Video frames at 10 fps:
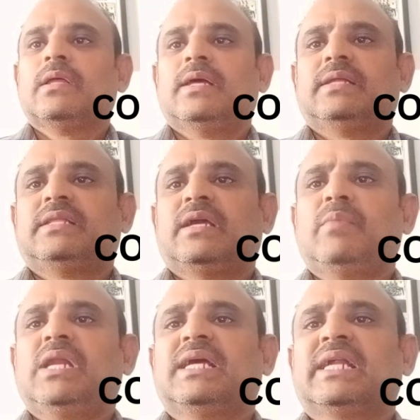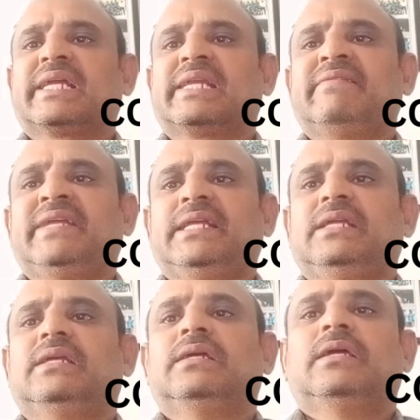Thermal conductivity
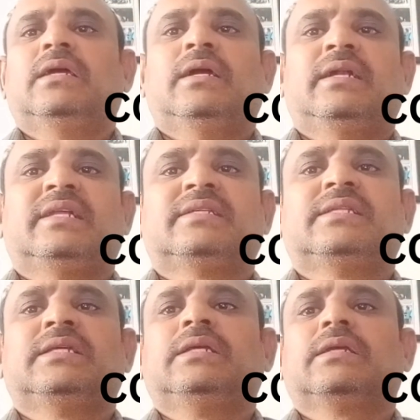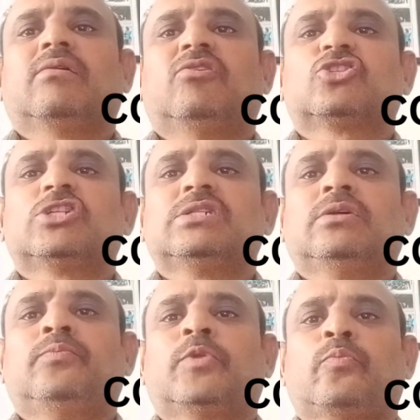is the constant
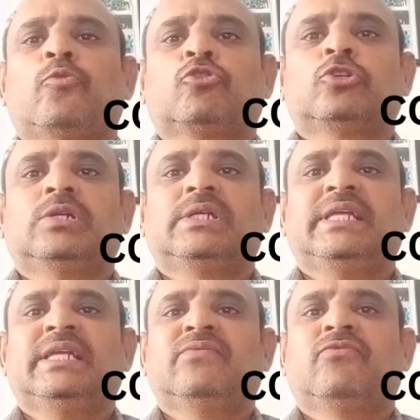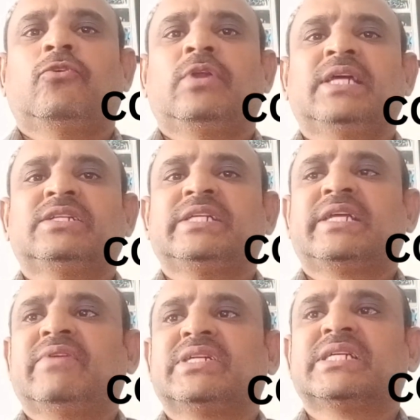of proportionality in Fourier's
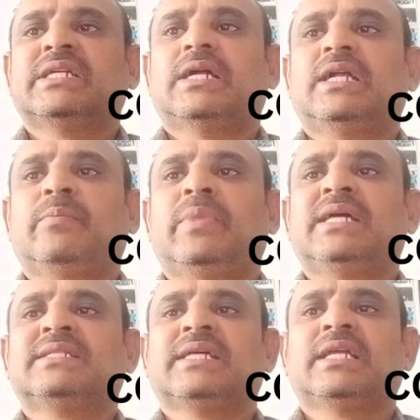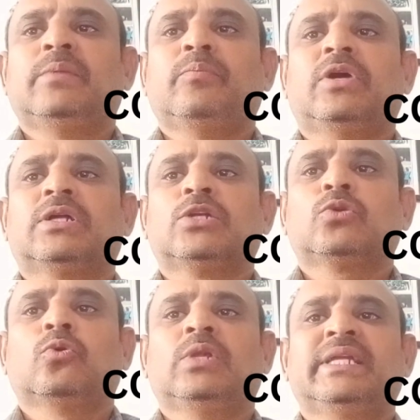equation and plays an important
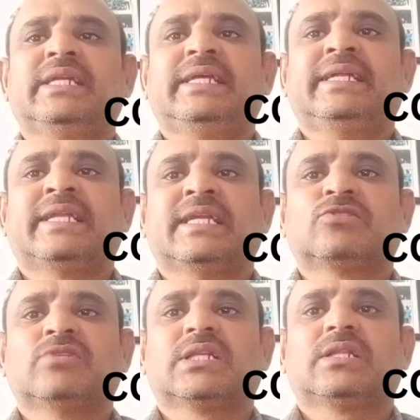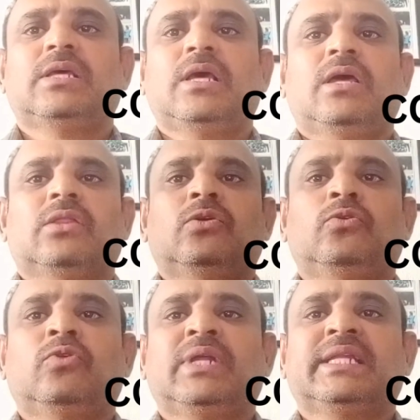role in heat transfer. The
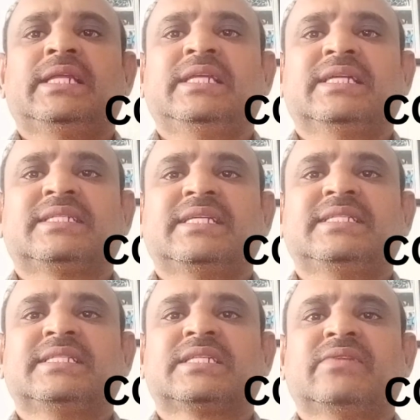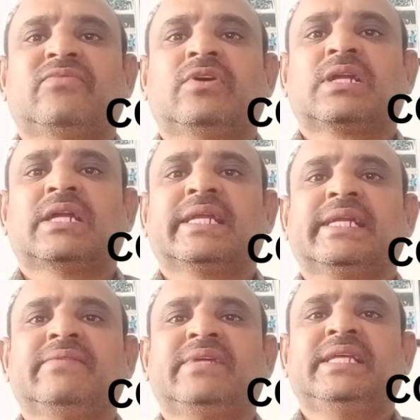unit in SI system for
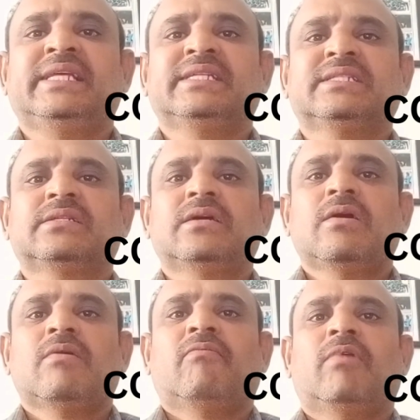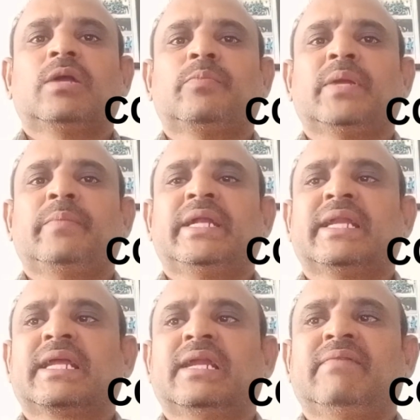conductivity is watt per meter
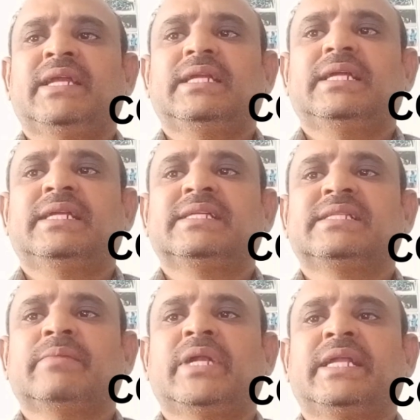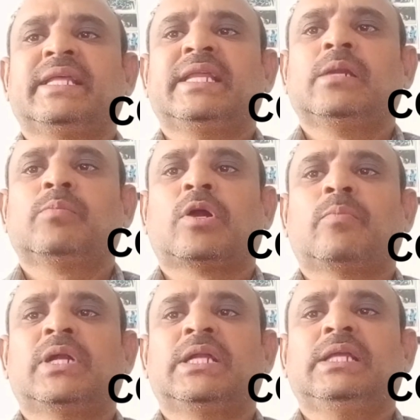Kelvin. It is a material
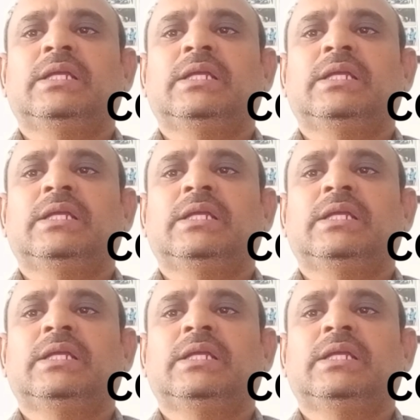property.